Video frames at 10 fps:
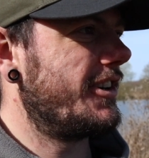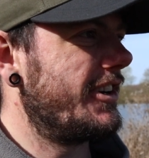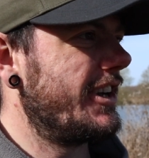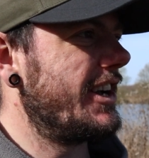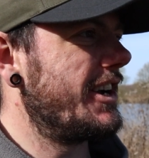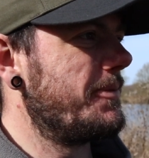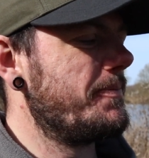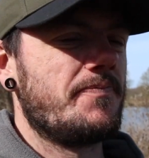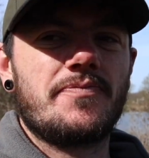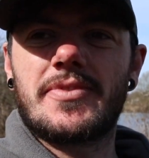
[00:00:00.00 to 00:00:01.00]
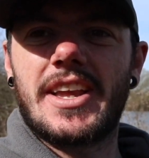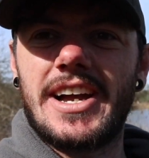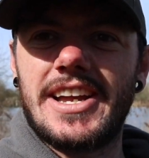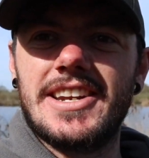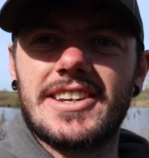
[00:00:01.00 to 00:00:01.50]
I am
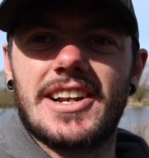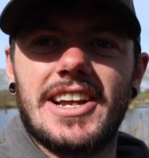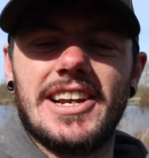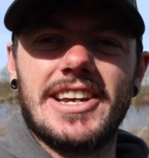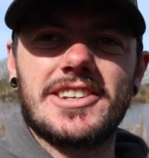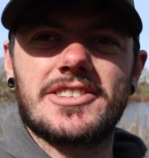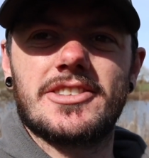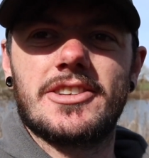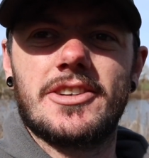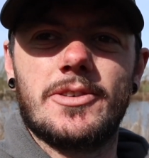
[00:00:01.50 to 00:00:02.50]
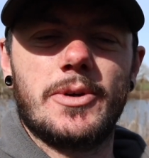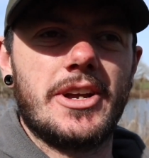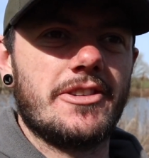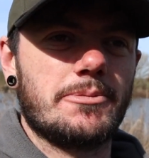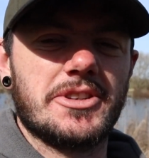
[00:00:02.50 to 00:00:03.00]
at Hinderclay Lakes
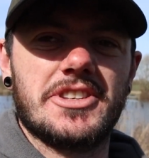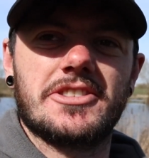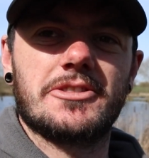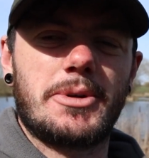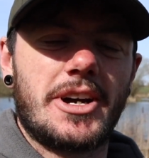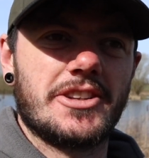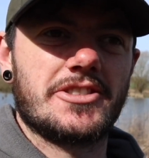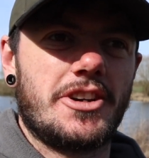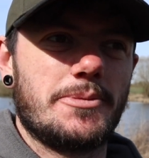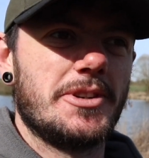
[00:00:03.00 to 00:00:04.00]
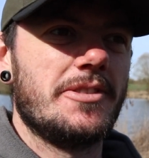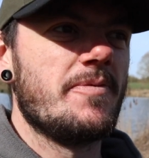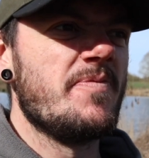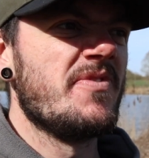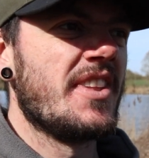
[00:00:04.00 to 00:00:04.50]
with my sister's partner Simon.
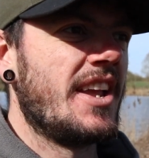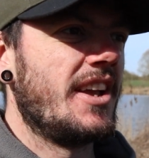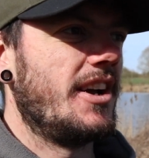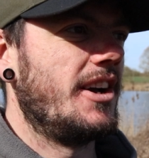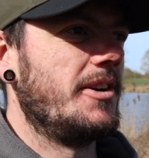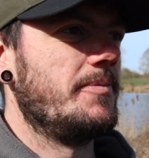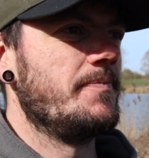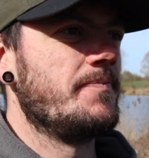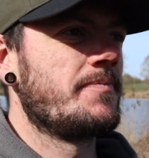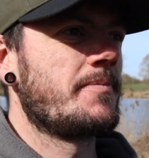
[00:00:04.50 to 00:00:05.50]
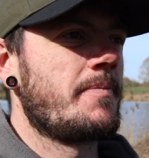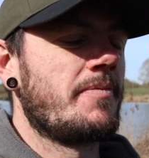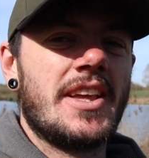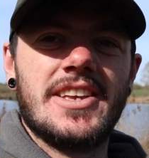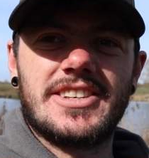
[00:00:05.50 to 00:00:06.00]

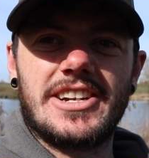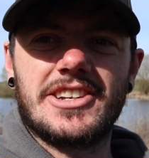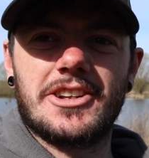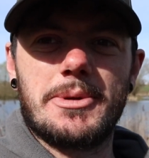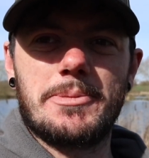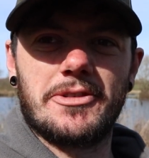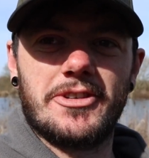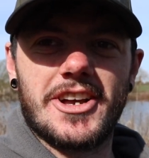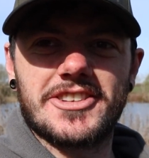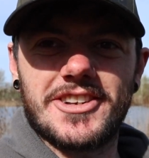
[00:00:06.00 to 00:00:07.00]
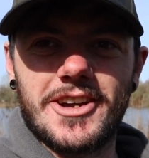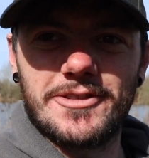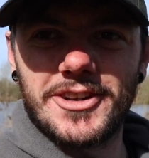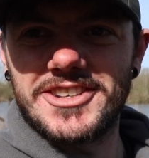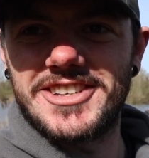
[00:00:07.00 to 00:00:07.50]
It's actually going to be my first
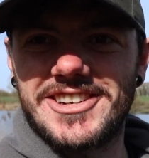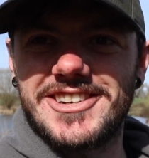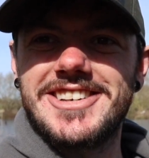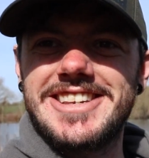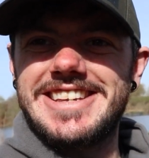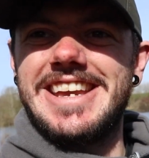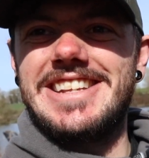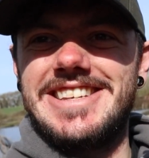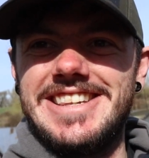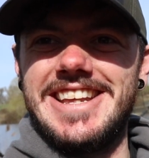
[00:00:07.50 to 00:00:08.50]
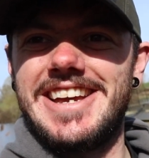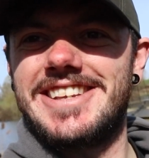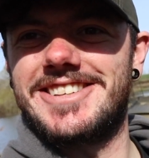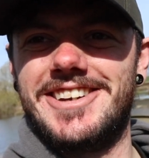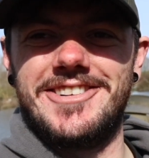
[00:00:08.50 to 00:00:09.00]
overnight session getting there,
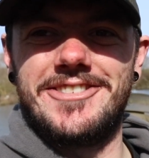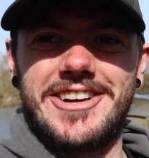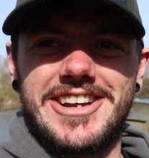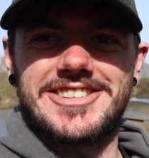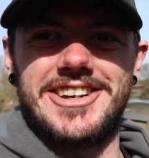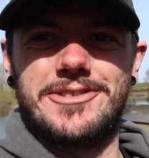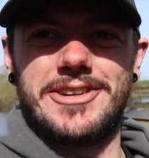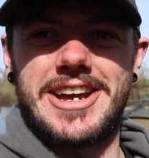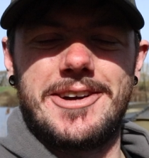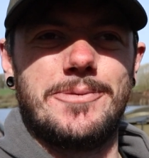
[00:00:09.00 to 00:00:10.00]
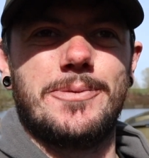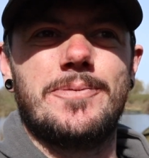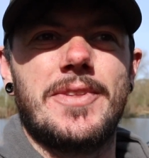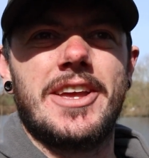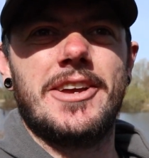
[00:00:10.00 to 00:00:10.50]
so very excited for that and
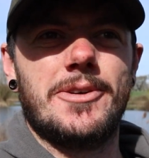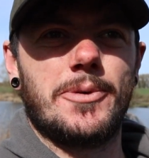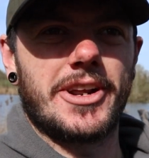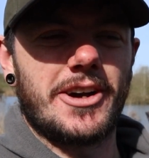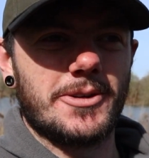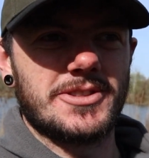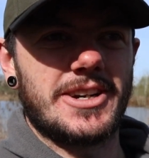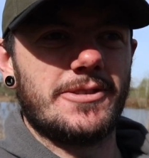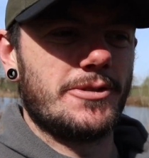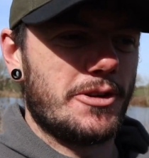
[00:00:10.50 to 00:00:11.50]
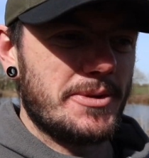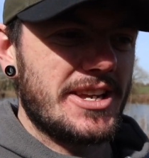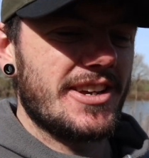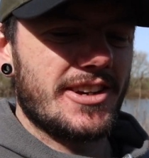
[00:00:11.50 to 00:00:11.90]
what it holds out for me.